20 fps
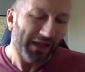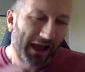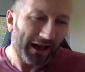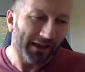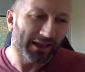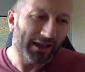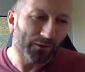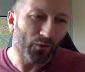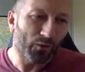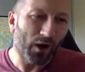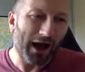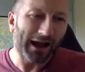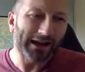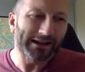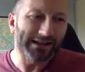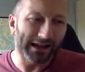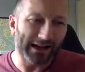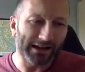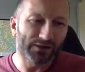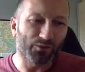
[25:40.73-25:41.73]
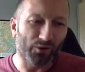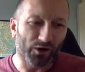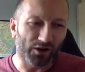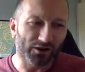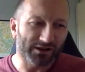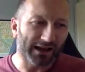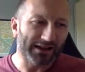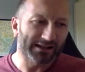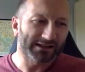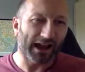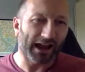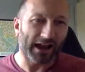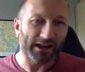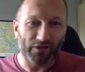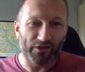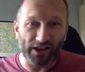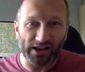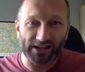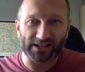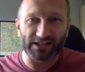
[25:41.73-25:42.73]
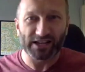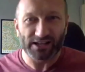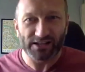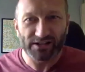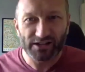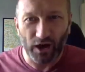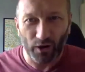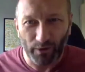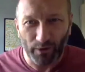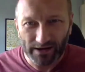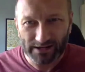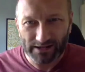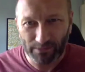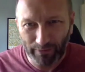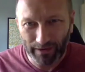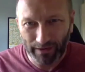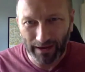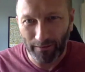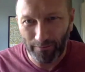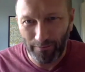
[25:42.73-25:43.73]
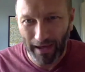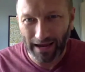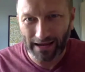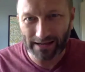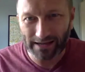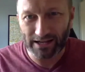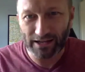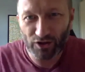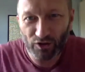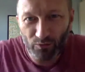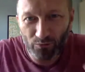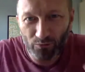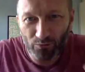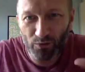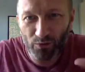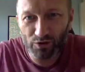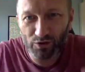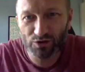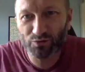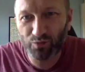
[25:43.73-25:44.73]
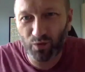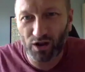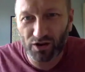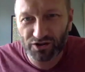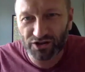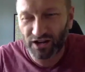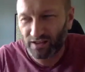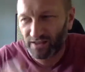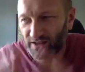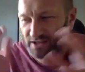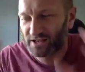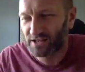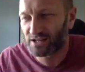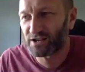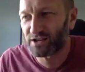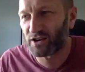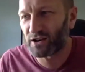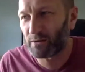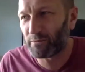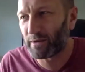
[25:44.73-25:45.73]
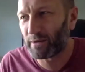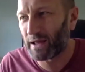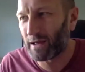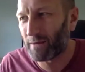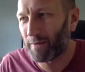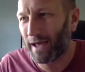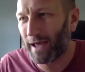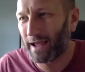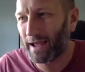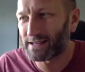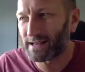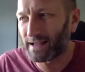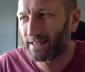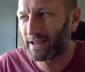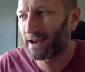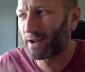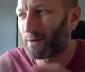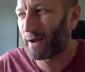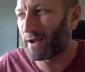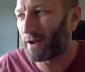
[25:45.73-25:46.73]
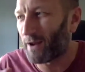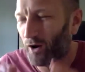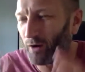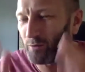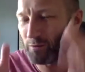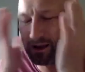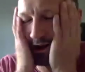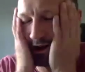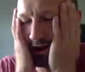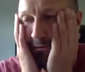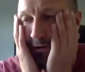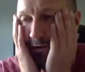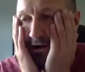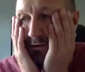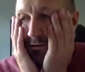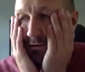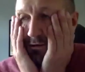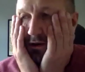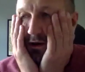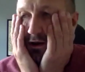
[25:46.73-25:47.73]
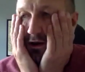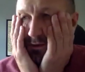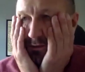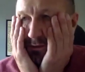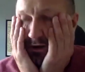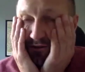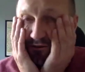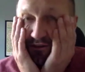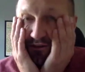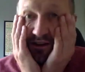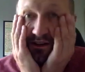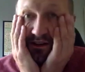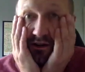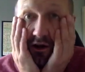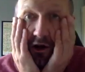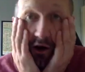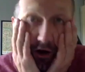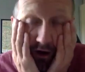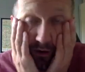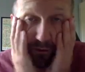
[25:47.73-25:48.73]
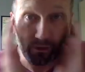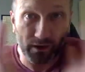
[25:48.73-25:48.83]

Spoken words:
think what I did was I said, this is going to be amazing. You must watch it. This is going to be amazing. Then I went home and kind of went, oh God, what if it's not?